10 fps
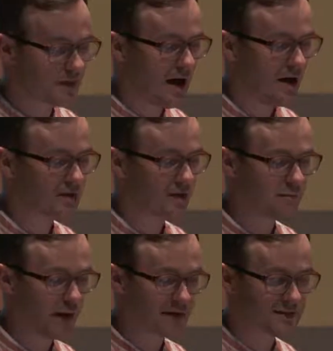How Time
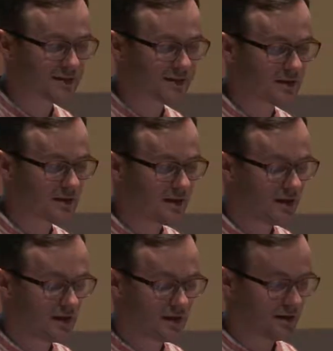Passes
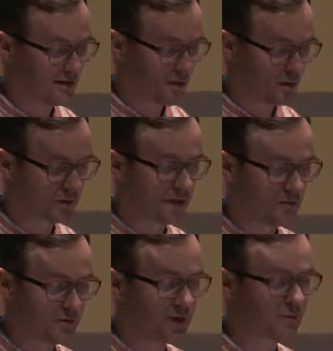wrote that
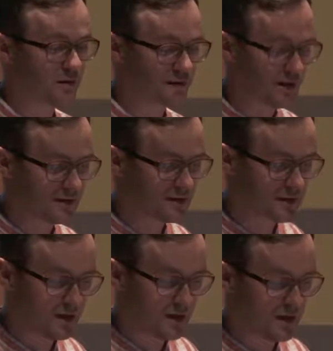music presents
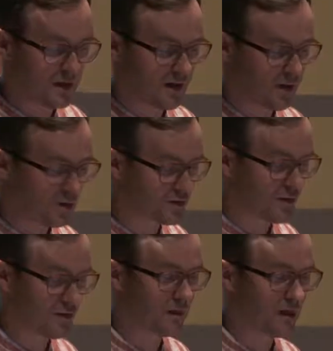
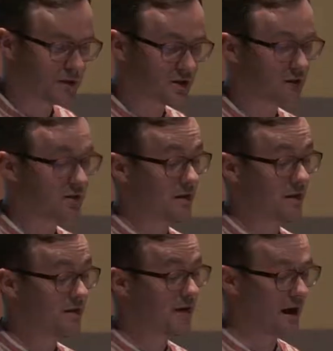order relationships
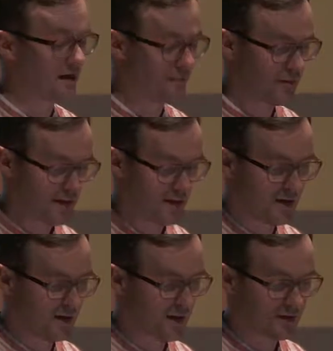in time,
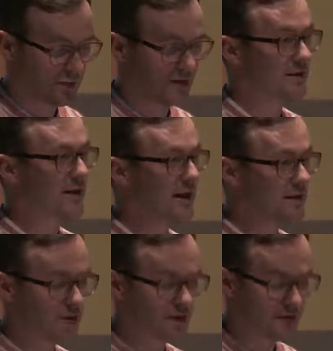that we
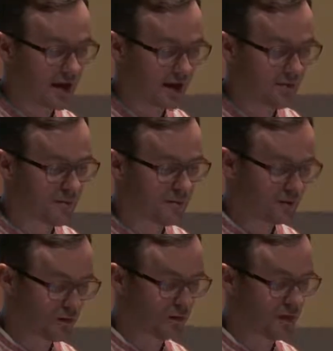engage with time
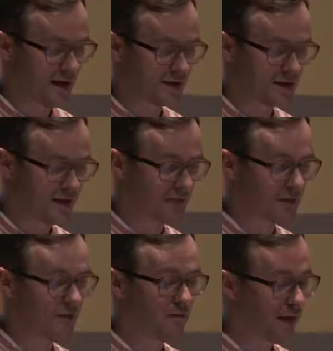not only at the
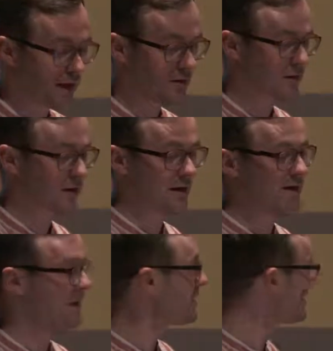level of macro
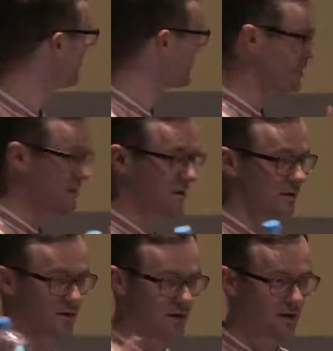organization, which is
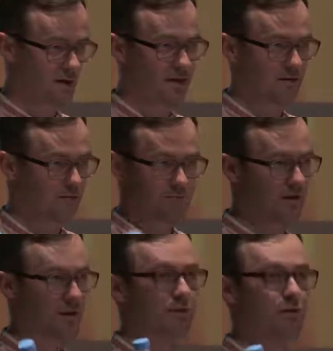the
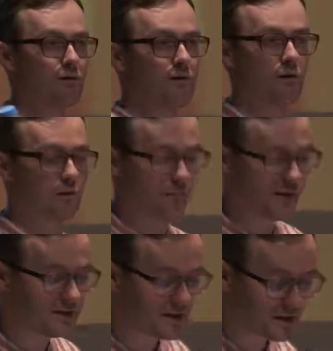level of the whole
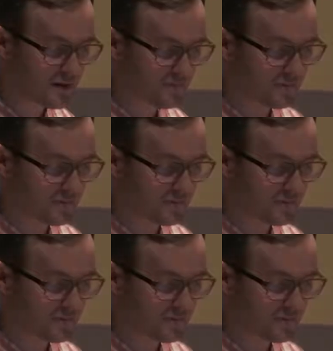piece,